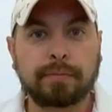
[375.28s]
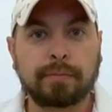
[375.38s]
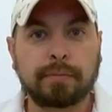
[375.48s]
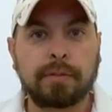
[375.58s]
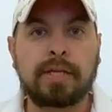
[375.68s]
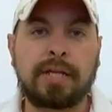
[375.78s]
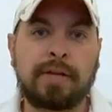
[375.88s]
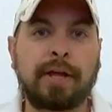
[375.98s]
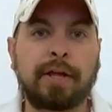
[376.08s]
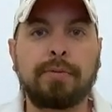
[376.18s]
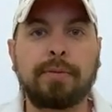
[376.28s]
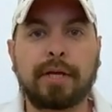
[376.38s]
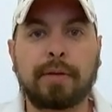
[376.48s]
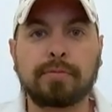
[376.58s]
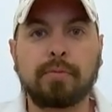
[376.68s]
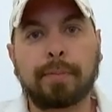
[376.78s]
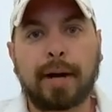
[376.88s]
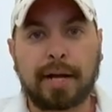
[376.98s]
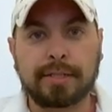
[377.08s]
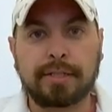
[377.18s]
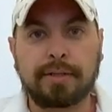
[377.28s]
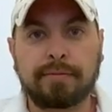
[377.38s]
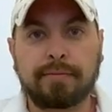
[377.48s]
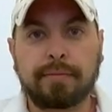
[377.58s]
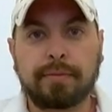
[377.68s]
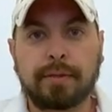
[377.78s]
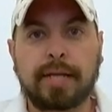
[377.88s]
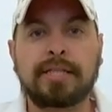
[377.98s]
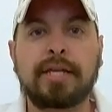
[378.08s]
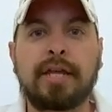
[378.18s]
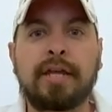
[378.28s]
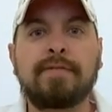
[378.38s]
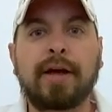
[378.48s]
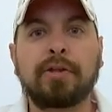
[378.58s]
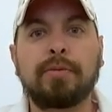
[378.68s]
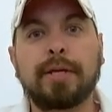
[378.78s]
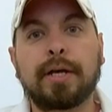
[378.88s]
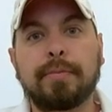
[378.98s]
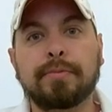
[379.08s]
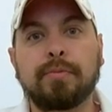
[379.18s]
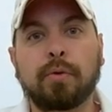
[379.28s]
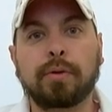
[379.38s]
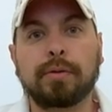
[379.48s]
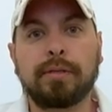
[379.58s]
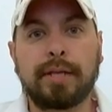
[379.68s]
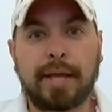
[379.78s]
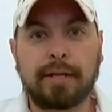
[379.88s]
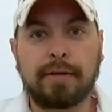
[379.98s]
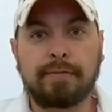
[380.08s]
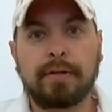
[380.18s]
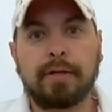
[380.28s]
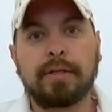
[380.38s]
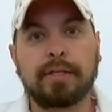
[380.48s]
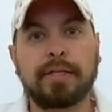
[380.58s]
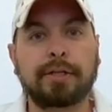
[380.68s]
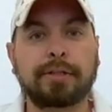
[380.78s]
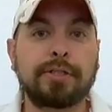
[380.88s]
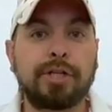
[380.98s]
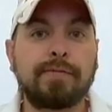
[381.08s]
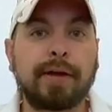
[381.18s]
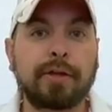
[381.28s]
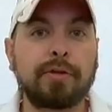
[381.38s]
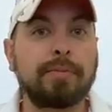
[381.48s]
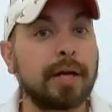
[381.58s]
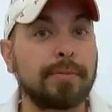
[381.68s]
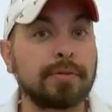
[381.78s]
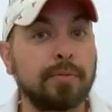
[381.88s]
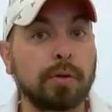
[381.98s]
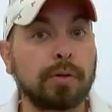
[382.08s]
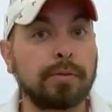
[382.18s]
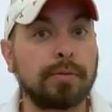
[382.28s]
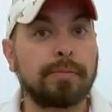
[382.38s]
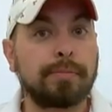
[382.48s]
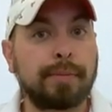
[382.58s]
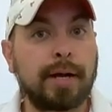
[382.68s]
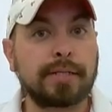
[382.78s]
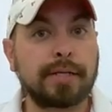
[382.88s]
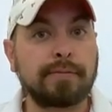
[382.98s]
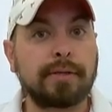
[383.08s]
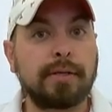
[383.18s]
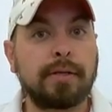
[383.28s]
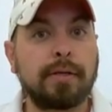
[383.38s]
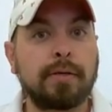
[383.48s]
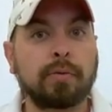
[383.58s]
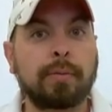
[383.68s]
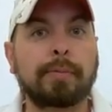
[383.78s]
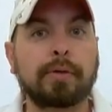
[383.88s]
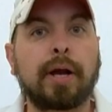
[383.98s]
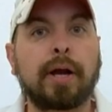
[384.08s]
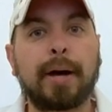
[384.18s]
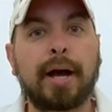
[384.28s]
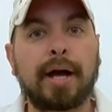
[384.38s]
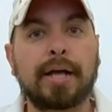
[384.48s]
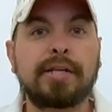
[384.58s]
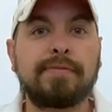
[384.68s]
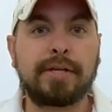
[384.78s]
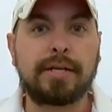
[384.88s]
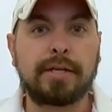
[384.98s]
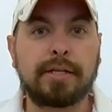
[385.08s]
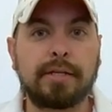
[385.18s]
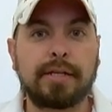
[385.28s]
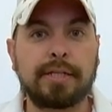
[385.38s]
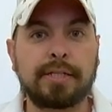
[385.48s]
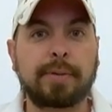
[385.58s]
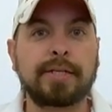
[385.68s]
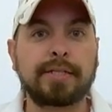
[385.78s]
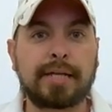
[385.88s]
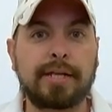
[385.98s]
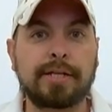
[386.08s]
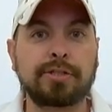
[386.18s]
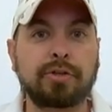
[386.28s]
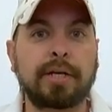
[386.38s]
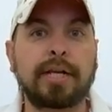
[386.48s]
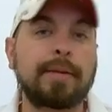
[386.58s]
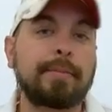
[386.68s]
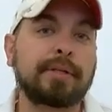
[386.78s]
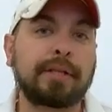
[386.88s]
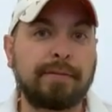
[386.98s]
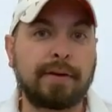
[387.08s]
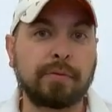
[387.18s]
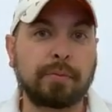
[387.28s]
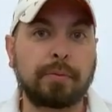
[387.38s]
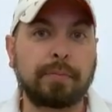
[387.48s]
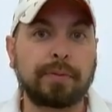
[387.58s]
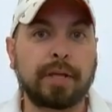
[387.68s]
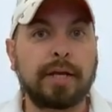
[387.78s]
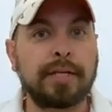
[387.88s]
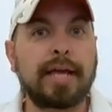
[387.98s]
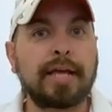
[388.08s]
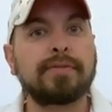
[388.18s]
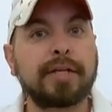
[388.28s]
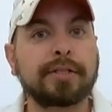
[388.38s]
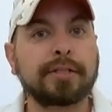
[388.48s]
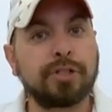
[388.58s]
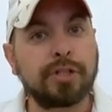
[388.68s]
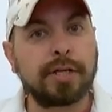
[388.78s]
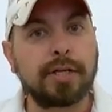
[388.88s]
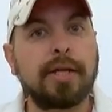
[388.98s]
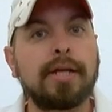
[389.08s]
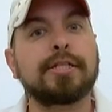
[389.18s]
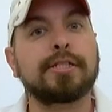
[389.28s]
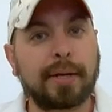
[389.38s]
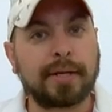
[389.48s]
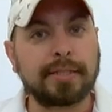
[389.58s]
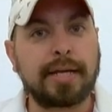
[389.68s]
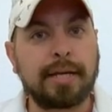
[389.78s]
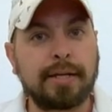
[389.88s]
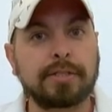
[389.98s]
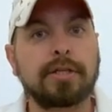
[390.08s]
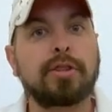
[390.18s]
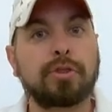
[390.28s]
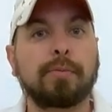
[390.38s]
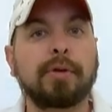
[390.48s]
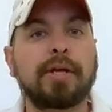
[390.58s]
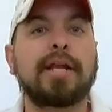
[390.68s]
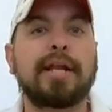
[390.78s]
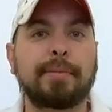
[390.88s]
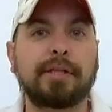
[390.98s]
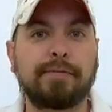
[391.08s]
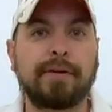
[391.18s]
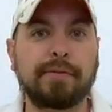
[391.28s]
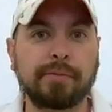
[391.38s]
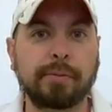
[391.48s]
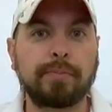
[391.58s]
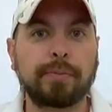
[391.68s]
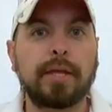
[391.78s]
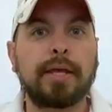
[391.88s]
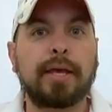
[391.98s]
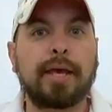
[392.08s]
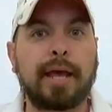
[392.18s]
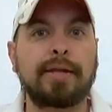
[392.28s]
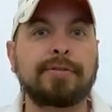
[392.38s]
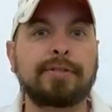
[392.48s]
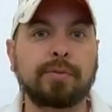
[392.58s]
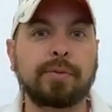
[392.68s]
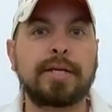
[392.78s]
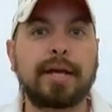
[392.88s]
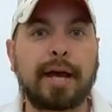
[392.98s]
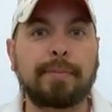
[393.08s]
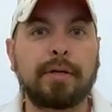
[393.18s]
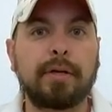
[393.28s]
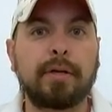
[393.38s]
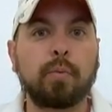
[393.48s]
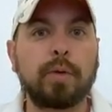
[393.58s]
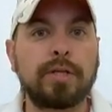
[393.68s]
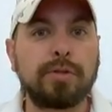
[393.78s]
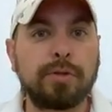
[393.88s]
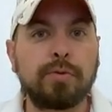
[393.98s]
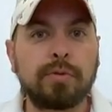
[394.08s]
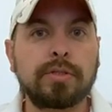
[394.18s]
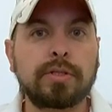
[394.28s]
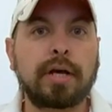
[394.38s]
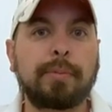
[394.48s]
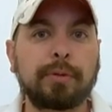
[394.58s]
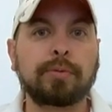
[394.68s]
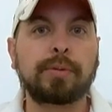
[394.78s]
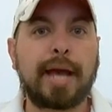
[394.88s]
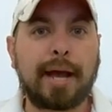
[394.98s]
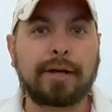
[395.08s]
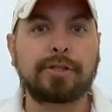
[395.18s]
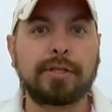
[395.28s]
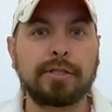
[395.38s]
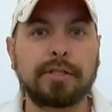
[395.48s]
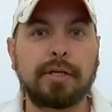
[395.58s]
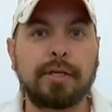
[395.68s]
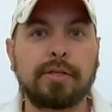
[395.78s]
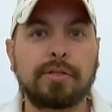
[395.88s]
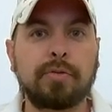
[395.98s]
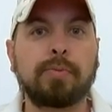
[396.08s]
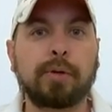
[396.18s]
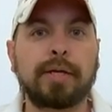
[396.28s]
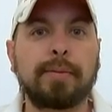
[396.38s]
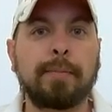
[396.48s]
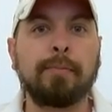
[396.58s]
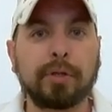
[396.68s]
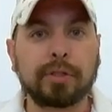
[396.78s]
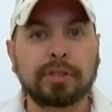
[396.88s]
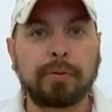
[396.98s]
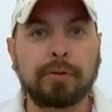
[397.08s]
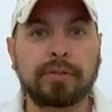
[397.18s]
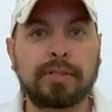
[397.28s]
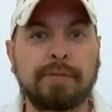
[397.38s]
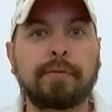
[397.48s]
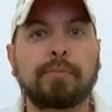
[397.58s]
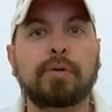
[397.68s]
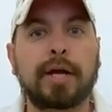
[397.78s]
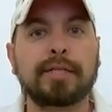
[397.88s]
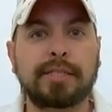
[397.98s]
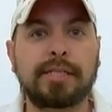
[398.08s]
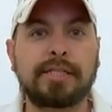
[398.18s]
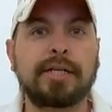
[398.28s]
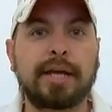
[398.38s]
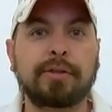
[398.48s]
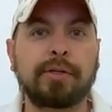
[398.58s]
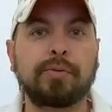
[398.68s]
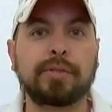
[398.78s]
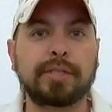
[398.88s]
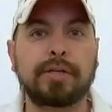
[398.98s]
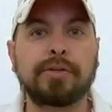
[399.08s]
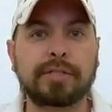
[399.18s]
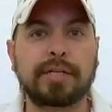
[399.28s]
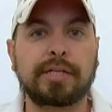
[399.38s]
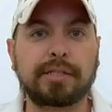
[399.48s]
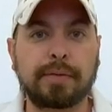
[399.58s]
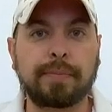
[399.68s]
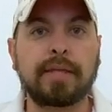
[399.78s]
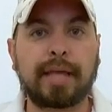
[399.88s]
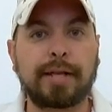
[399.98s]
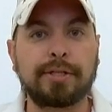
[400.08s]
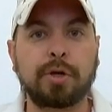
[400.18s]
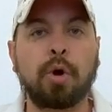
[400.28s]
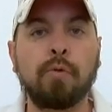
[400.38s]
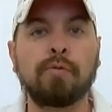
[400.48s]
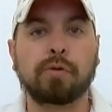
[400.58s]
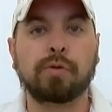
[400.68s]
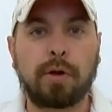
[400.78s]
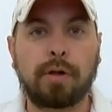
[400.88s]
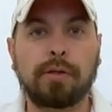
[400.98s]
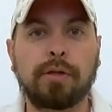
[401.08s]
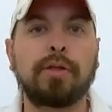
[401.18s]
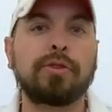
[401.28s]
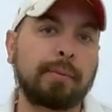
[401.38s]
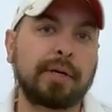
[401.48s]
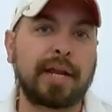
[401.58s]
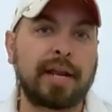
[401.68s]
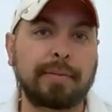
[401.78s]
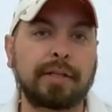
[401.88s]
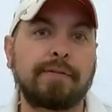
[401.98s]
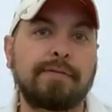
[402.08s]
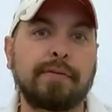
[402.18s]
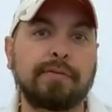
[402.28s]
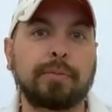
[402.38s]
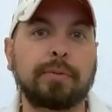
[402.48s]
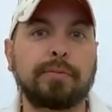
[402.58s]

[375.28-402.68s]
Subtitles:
the E value becomes more positive. As the E value becomes more negative, the delta G value becomes more positive. Remember, a positive E is spontaneous, thermodynamically favorable. A negative delta G is spontaneous, thermodynamically favorable. And as a recap, we use coupled reactions to bring multiple different processes together into a single system that is overall thermodynamically favorable.